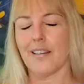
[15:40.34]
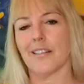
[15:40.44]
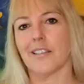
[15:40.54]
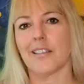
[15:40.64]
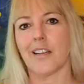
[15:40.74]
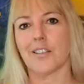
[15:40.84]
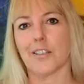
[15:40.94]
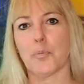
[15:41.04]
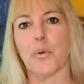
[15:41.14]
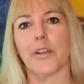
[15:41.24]
it's not
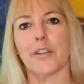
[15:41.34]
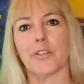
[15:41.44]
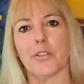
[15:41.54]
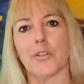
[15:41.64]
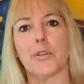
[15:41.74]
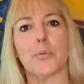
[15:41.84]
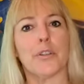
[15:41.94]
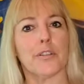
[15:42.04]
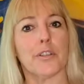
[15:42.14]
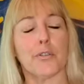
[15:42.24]
just pointing and shooting with
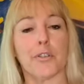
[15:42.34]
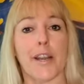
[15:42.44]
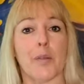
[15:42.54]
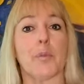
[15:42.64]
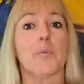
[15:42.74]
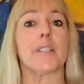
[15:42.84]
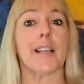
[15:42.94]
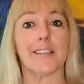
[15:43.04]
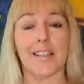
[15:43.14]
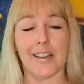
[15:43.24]
your digital camera, which
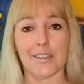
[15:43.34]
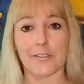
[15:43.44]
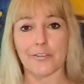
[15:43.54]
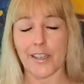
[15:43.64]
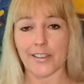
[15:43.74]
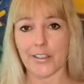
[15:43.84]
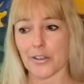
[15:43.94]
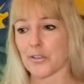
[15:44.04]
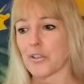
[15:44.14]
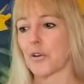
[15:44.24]
I love. Uh, you
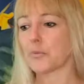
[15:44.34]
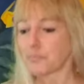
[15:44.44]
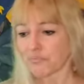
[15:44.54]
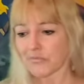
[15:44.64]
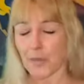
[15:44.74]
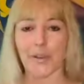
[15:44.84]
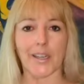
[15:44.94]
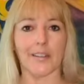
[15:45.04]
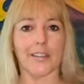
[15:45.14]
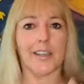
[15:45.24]
know, so I mean,
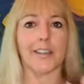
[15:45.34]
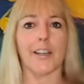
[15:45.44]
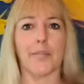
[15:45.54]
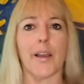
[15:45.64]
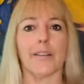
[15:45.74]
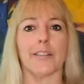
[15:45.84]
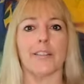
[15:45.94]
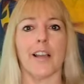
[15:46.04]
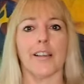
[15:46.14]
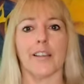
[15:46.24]
I, I I'm not
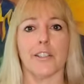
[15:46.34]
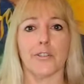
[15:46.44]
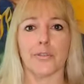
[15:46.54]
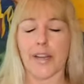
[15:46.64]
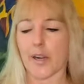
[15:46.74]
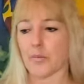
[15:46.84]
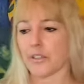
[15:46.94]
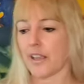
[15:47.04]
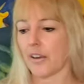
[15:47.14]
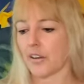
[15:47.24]
knocking digital
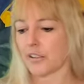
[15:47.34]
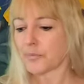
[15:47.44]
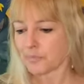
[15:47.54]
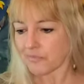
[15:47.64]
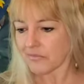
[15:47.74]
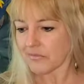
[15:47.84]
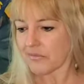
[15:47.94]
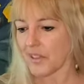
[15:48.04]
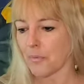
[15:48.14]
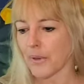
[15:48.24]
cameras at all,
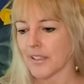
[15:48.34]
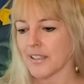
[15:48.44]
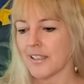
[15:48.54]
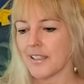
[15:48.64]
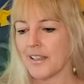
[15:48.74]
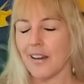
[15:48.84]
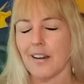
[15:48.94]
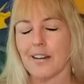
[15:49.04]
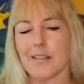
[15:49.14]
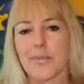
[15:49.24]
but
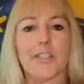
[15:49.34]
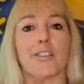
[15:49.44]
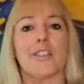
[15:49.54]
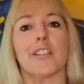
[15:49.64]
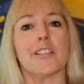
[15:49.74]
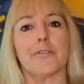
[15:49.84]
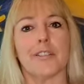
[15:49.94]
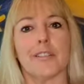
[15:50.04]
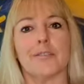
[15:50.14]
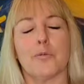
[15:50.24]
um, this is just a
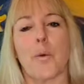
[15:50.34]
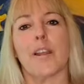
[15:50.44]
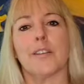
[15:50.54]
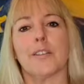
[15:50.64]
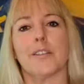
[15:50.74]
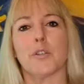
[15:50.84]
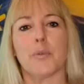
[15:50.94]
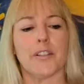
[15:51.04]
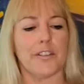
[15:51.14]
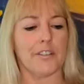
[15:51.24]
different way to
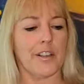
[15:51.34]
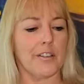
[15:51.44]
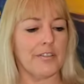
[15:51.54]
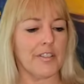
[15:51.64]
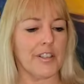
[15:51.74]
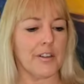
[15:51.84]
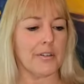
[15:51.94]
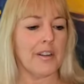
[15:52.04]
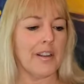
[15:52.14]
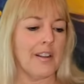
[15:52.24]
express yourself.
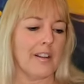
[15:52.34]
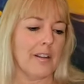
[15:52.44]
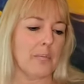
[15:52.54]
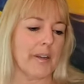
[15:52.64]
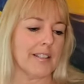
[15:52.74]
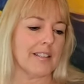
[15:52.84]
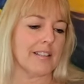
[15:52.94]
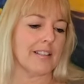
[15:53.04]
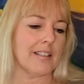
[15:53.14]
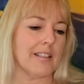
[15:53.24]
So, but
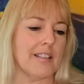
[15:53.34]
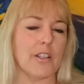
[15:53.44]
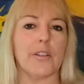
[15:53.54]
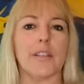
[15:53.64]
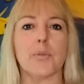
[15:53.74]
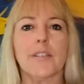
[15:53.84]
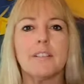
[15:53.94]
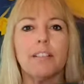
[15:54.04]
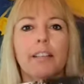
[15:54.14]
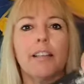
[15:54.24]
so this
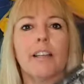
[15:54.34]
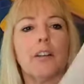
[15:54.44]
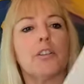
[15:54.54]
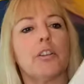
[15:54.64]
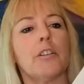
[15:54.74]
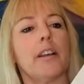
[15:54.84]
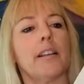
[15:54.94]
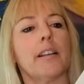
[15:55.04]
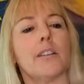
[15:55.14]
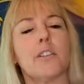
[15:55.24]
was again. I'm going to show you that
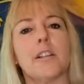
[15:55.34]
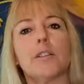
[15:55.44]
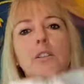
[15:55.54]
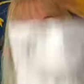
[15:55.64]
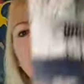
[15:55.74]
again. So this is